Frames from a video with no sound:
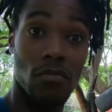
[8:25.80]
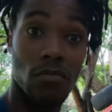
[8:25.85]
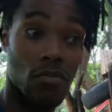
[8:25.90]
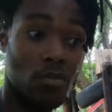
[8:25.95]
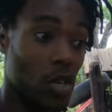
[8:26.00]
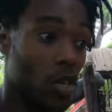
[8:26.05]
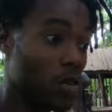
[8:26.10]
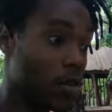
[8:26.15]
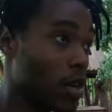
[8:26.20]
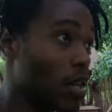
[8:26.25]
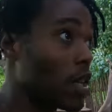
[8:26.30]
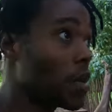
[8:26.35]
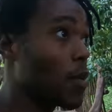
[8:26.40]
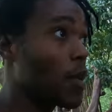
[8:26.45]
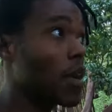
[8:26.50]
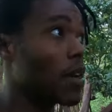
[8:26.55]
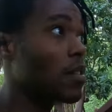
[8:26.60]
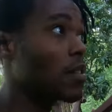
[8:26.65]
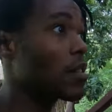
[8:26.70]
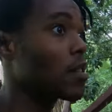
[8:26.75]
So
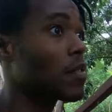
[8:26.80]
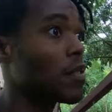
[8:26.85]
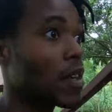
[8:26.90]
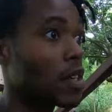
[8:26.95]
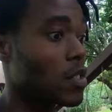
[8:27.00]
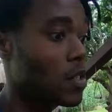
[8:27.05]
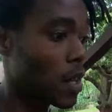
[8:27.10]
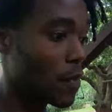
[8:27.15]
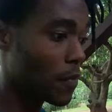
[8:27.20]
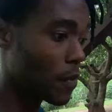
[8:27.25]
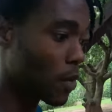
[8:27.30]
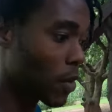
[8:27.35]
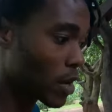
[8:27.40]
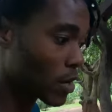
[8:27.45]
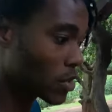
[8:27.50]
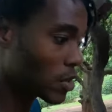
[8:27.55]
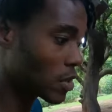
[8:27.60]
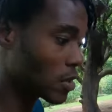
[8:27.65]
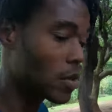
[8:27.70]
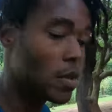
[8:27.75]
anyway, thanks a lot for
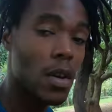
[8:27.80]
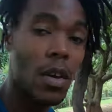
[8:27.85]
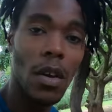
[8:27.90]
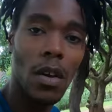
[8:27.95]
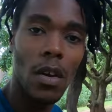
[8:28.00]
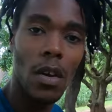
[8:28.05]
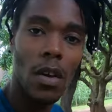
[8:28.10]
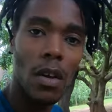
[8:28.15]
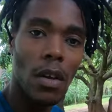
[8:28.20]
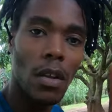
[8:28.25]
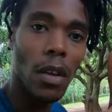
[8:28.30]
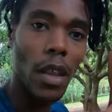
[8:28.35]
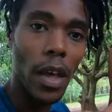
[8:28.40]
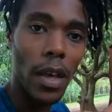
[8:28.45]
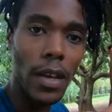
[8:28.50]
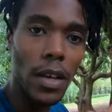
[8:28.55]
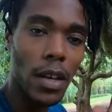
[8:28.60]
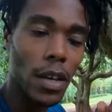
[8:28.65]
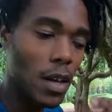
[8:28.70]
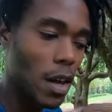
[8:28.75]
watching.
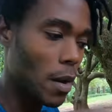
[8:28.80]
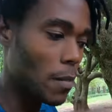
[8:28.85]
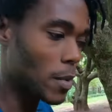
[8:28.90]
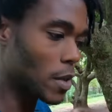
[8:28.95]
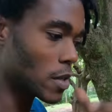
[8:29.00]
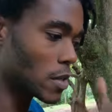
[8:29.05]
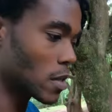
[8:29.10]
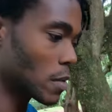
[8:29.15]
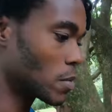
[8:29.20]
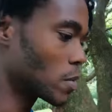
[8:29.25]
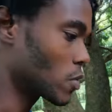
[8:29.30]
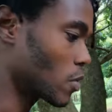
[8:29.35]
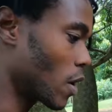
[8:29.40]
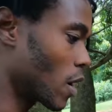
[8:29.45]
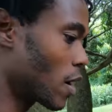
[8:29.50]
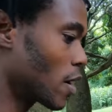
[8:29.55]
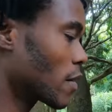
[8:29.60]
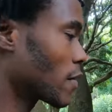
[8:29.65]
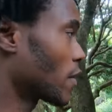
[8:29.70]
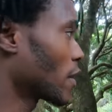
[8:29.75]
Like, comment,
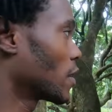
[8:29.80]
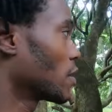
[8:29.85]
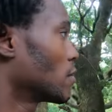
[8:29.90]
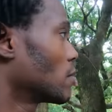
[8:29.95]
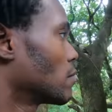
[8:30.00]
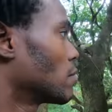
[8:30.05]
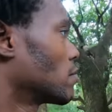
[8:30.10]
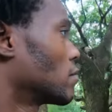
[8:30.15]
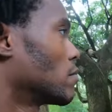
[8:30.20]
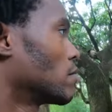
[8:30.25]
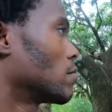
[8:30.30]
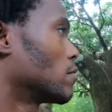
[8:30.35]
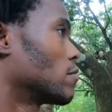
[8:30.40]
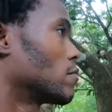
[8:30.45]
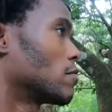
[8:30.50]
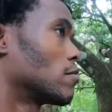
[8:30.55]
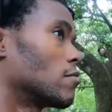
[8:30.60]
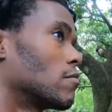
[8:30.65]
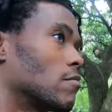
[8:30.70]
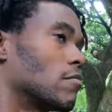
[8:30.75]
subscribe, and
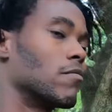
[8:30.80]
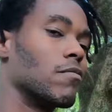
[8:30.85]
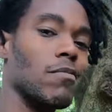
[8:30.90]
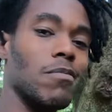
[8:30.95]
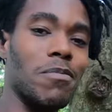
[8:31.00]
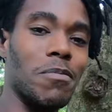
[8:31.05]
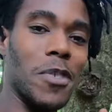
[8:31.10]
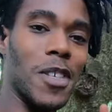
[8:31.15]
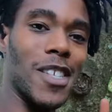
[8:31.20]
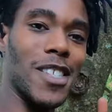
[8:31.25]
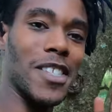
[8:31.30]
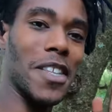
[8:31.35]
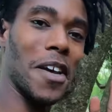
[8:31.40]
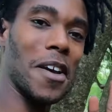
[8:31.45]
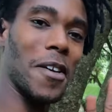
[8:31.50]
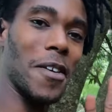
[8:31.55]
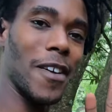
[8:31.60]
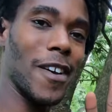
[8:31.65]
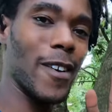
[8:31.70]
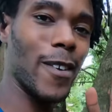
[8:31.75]
peace out,
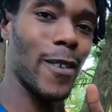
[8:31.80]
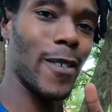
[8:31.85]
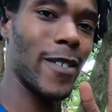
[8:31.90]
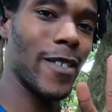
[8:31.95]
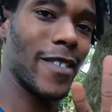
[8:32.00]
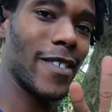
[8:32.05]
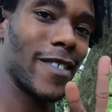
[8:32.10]
yo.